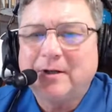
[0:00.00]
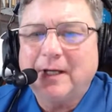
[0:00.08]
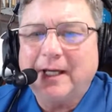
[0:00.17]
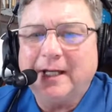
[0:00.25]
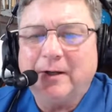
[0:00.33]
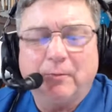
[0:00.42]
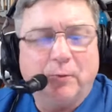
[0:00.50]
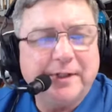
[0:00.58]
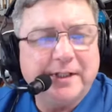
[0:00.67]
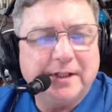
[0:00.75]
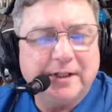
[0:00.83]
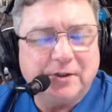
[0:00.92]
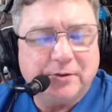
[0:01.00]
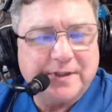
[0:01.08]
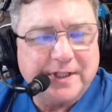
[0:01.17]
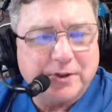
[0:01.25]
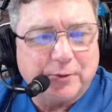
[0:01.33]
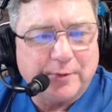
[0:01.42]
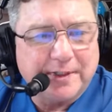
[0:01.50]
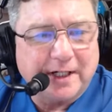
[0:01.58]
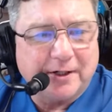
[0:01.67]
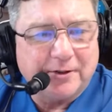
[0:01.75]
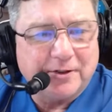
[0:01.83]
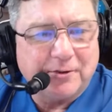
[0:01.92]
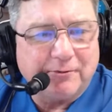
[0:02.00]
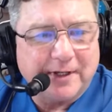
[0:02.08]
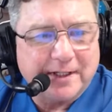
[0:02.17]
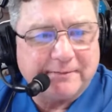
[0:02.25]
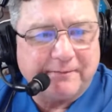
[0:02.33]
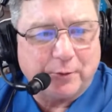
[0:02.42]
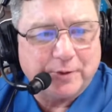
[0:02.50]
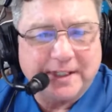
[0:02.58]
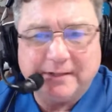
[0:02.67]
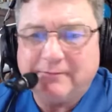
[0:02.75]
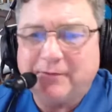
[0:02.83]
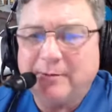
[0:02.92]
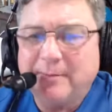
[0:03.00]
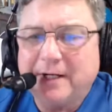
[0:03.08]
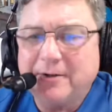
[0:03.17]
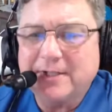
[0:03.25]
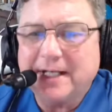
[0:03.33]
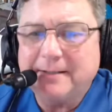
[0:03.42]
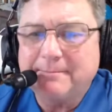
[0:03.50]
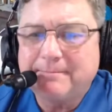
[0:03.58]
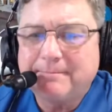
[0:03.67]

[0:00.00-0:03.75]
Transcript: And you said you retired in 2014 from AirScan?